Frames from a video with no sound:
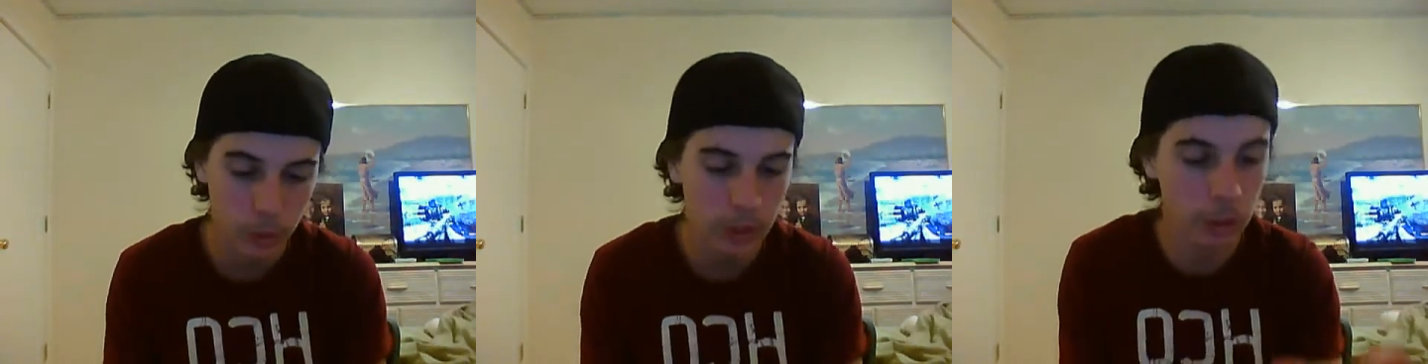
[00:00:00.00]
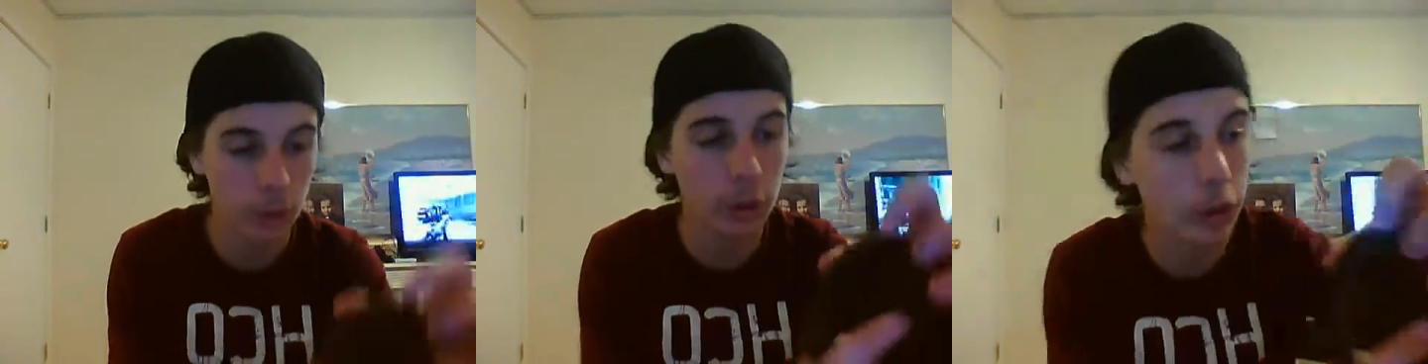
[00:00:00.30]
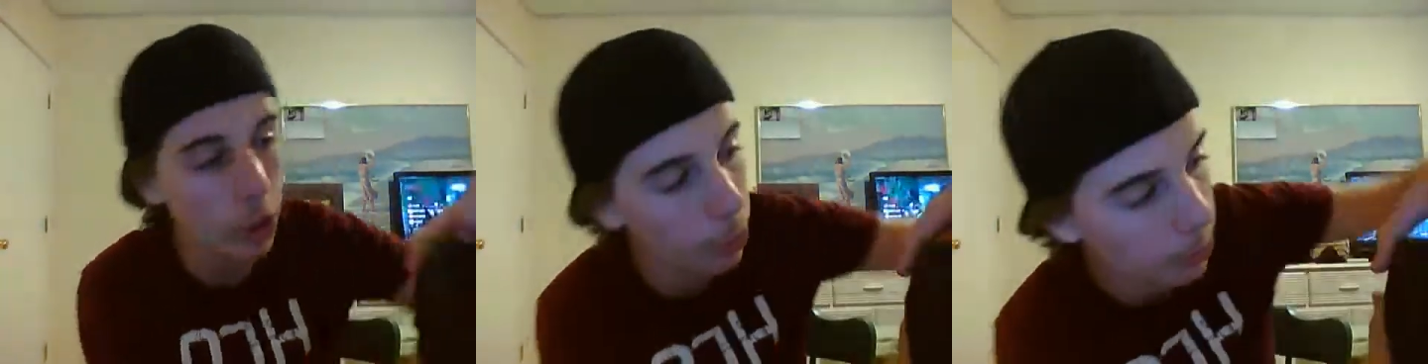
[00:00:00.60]
In order
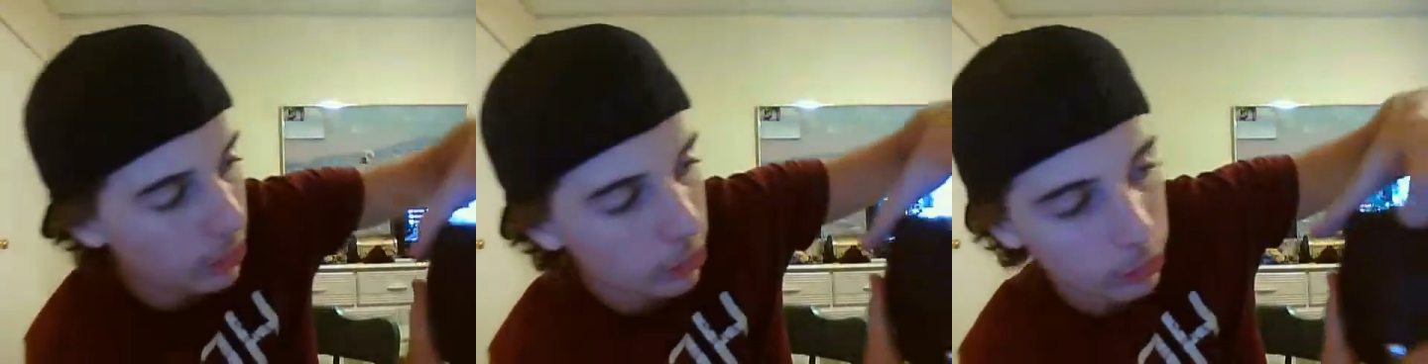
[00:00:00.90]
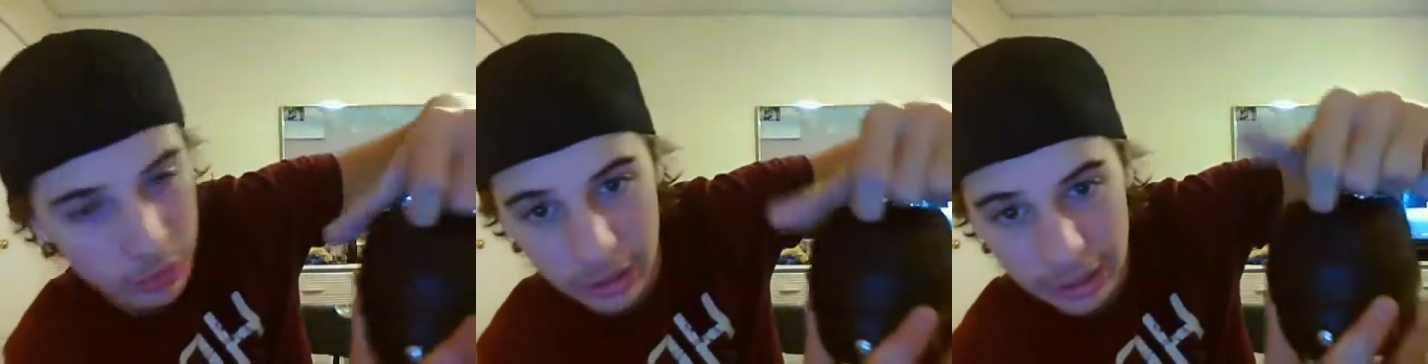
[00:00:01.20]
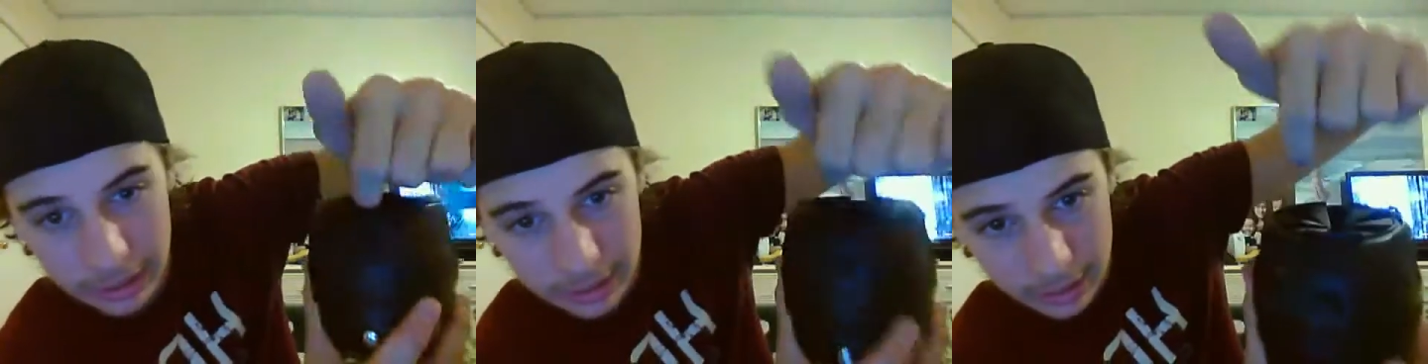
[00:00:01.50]
to open it, you
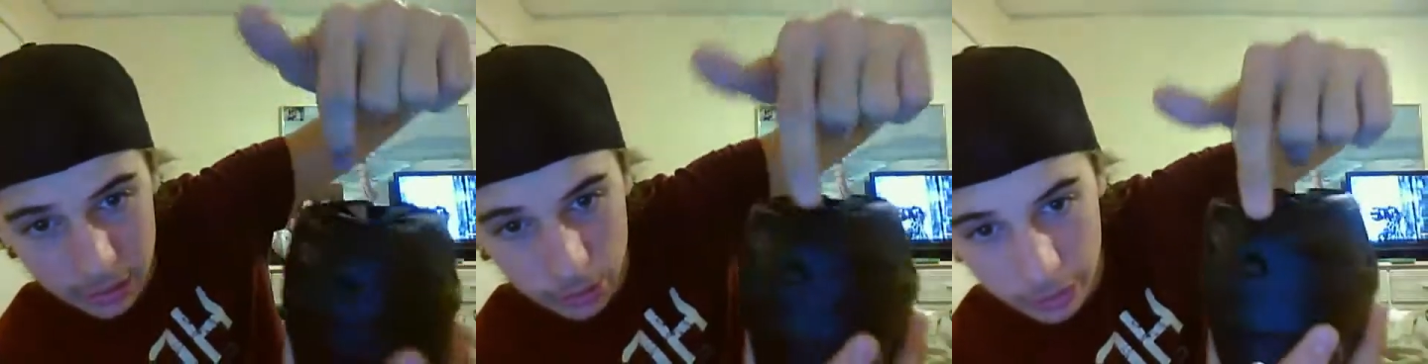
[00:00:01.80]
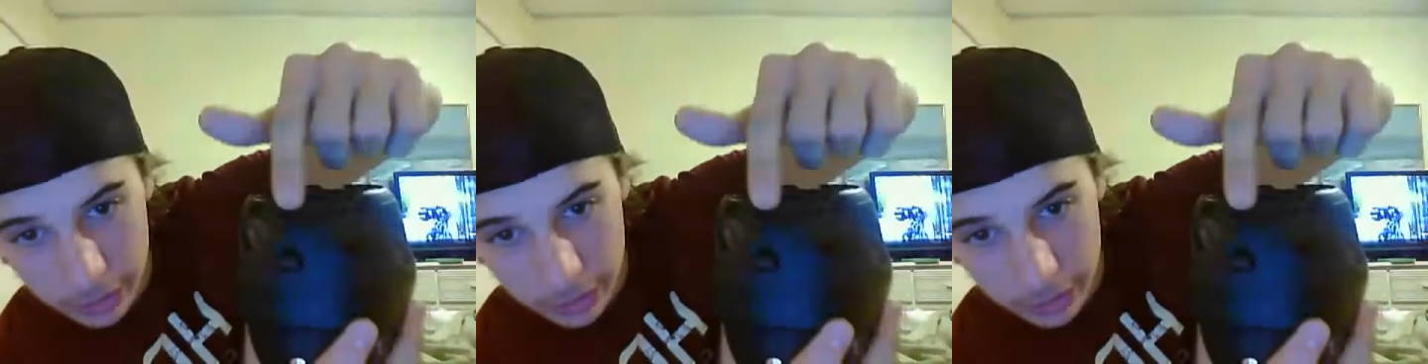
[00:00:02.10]
slide this little